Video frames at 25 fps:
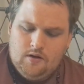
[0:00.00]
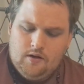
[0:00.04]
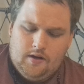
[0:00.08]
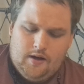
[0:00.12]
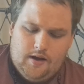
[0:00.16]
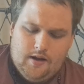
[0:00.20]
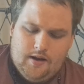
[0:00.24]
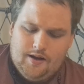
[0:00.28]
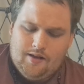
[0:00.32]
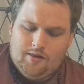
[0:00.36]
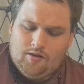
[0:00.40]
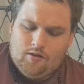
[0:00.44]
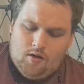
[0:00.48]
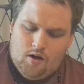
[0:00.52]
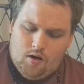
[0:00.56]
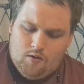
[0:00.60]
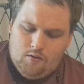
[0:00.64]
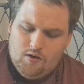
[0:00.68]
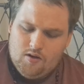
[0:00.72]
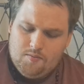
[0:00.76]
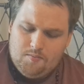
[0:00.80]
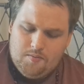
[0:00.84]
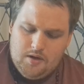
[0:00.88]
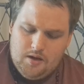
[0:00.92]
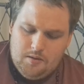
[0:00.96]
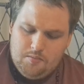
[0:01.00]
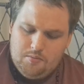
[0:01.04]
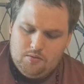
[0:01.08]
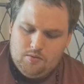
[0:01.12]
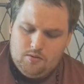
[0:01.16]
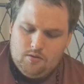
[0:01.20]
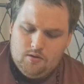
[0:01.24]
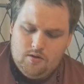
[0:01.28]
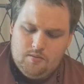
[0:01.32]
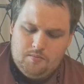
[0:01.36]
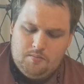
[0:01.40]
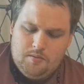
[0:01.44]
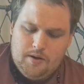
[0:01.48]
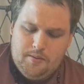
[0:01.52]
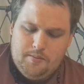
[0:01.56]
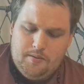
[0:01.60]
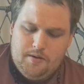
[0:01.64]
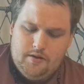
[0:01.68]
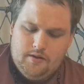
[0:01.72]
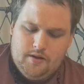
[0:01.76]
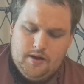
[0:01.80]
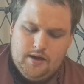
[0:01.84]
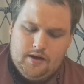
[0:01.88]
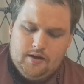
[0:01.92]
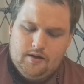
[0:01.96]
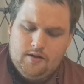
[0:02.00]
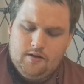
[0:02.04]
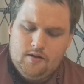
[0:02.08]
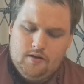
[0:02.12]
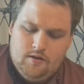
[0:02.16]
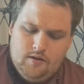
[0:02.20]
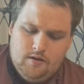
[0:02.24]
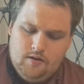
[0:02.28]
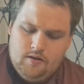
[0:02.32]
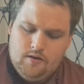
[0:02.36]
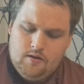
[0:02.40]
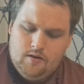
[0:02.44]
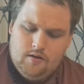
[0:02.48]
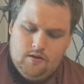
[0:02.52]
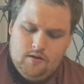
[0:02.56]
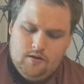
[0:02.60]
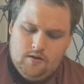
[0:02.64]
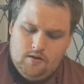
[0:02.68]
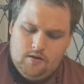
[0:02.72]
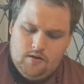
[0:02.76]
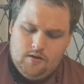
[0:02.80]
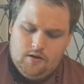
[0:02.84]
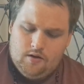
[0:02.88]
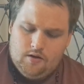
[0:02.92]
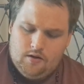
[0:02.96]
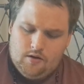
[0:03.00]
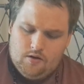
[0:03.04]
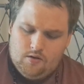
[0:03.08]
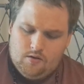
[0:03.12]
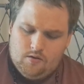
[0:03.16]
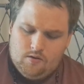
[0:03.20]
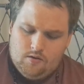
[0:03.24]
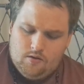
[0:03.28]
getting along with people, and maybe like maybe